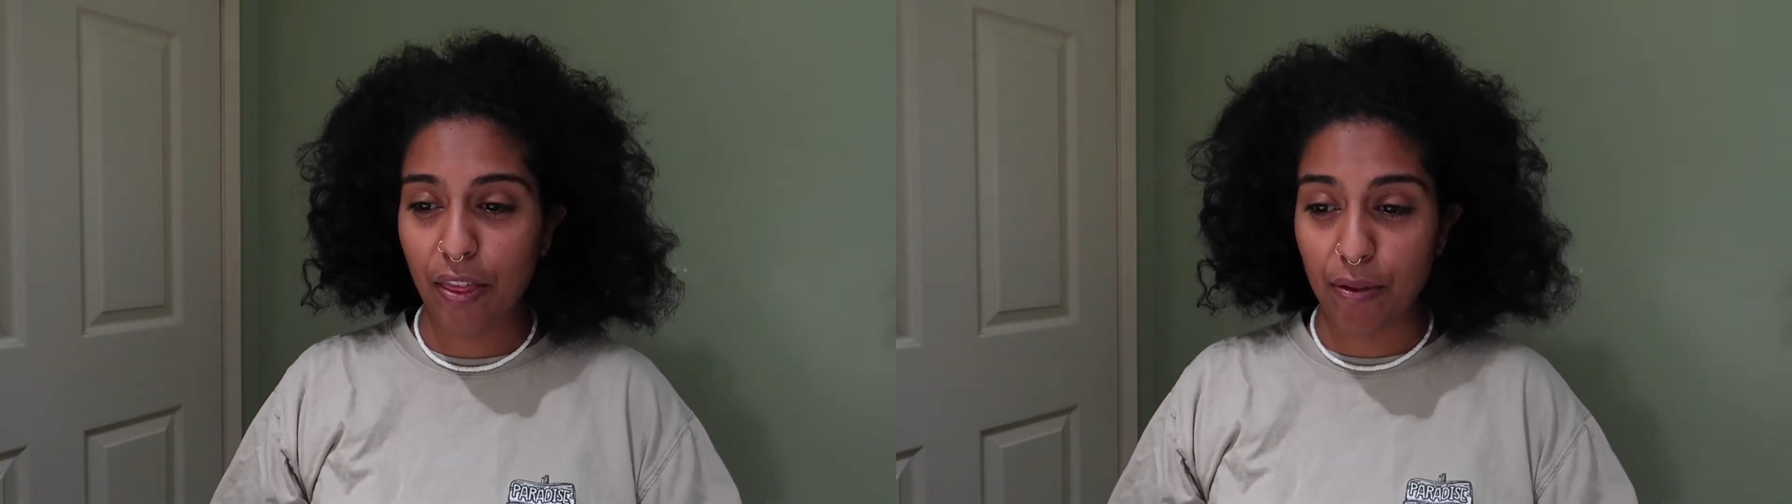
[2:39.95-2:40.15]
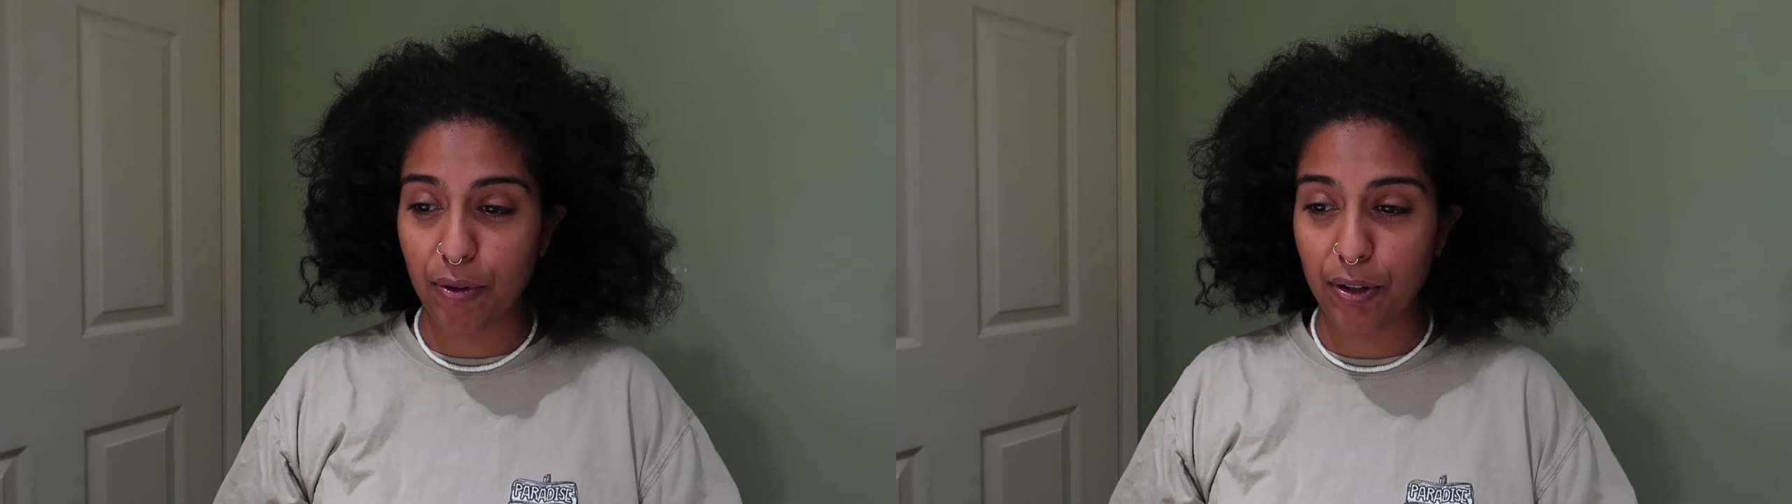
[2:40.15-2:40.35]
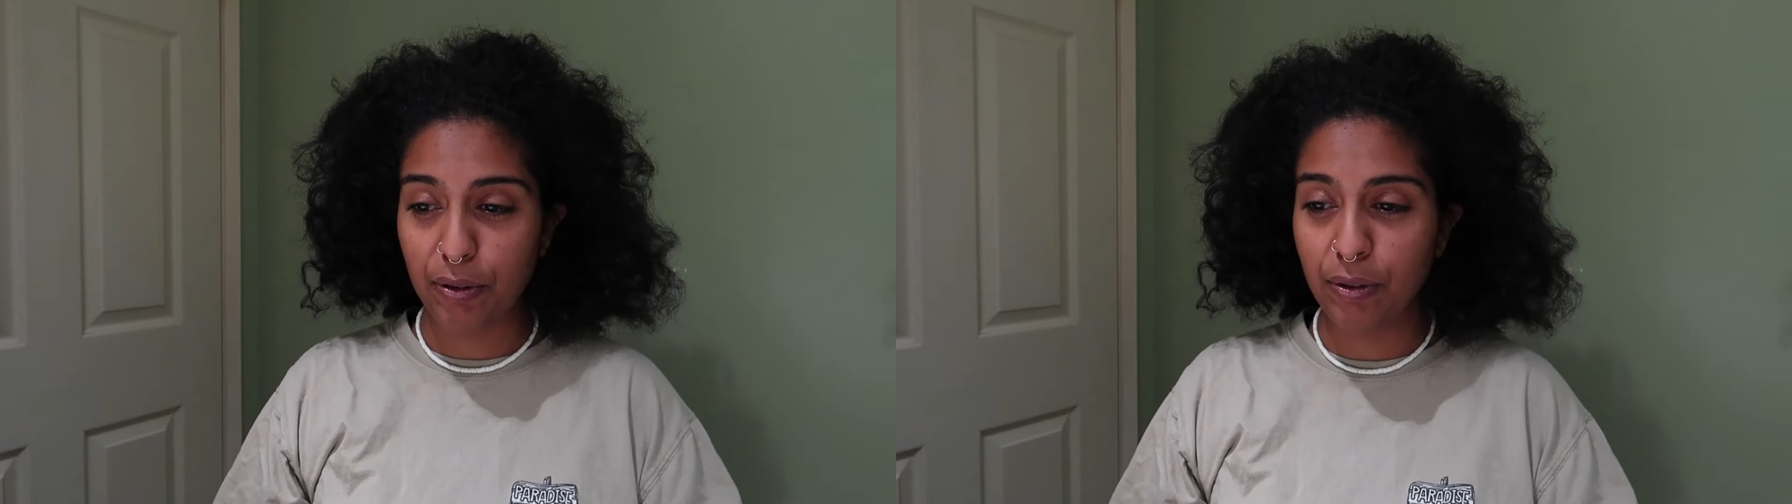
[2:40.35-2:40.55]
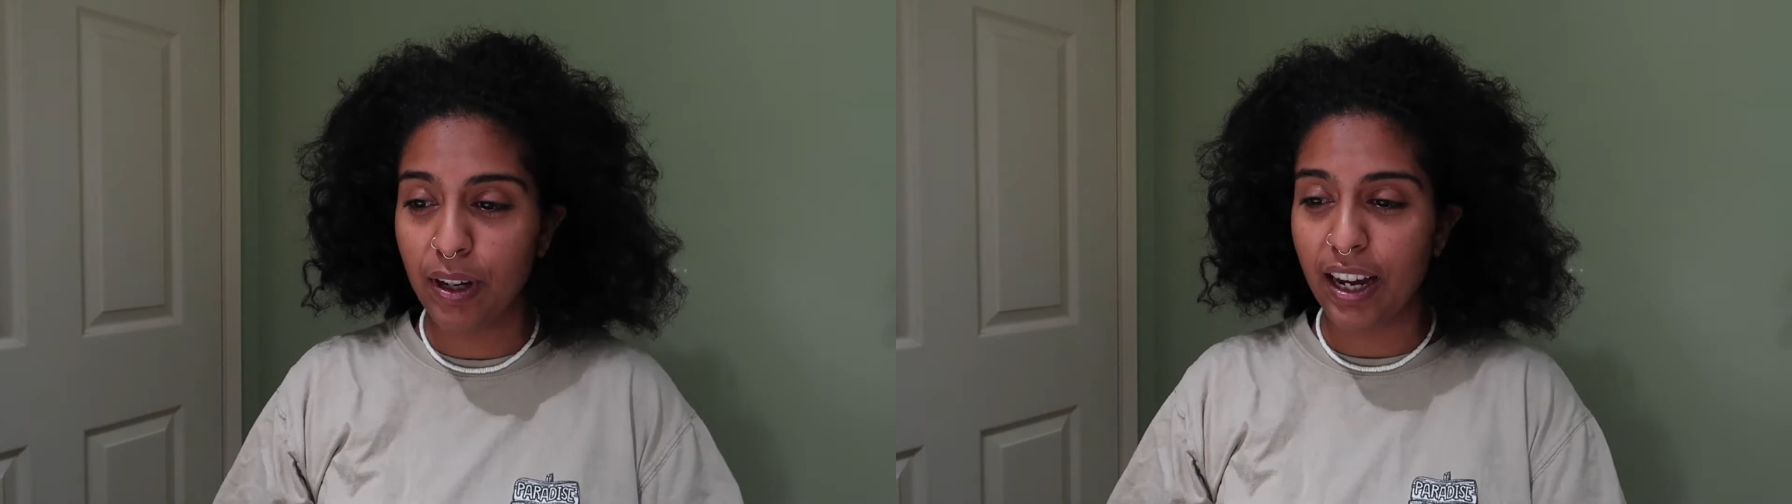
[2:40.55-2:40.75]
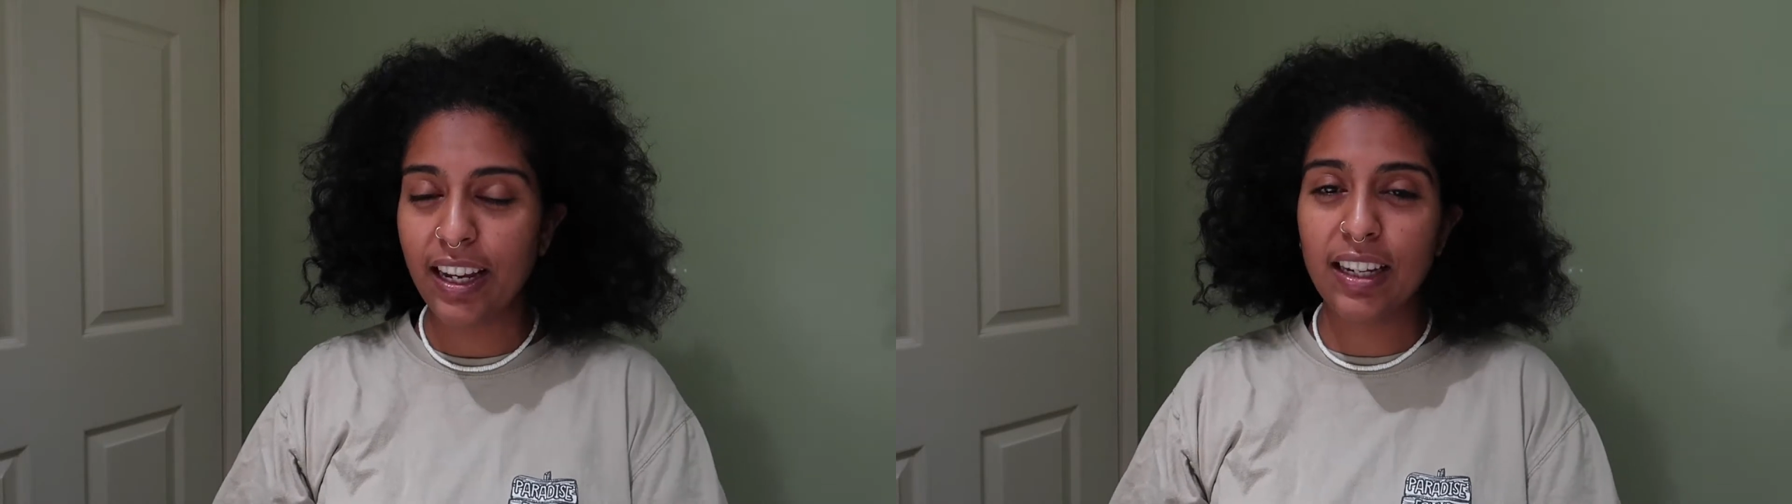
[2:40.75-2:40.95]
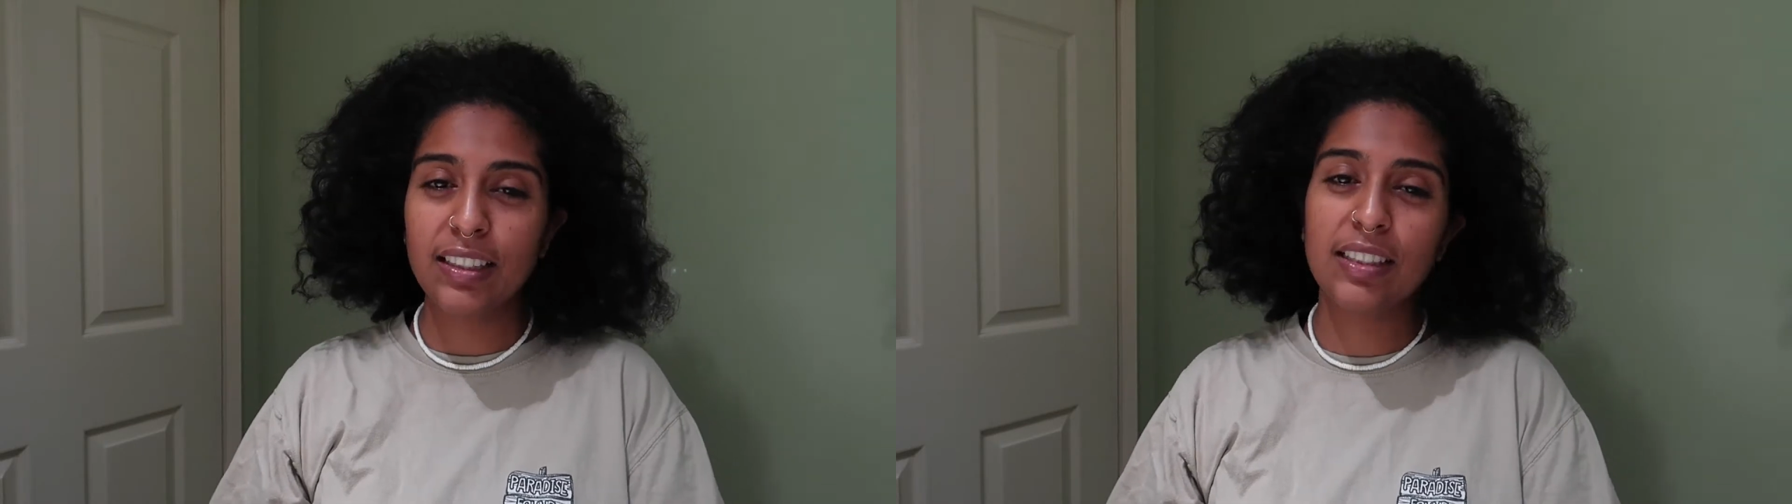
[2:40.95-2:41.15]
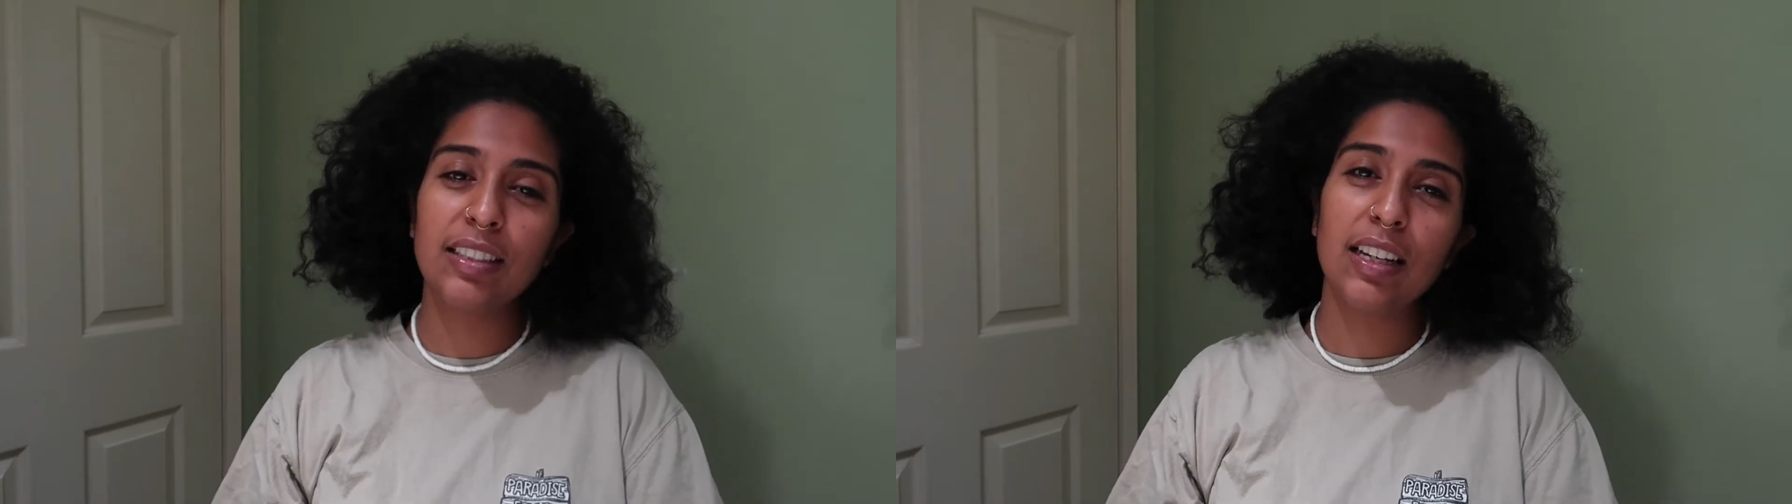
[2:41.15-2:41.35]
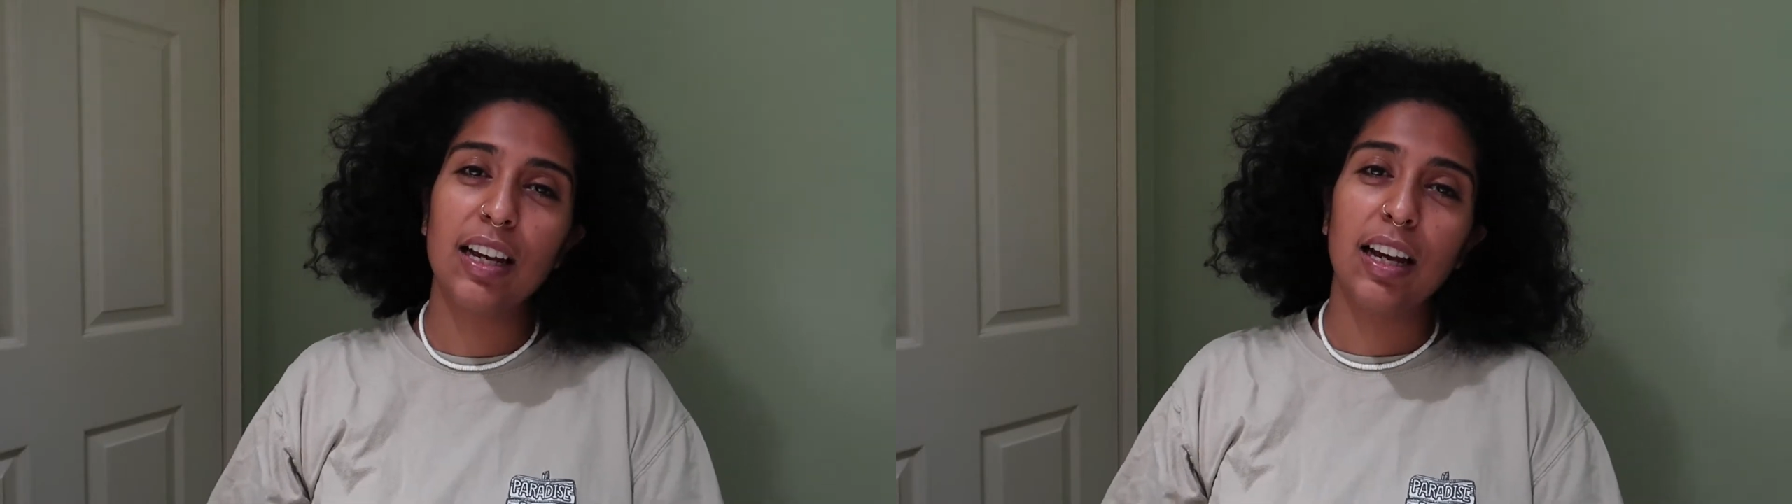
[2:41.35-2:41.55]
through, I guess.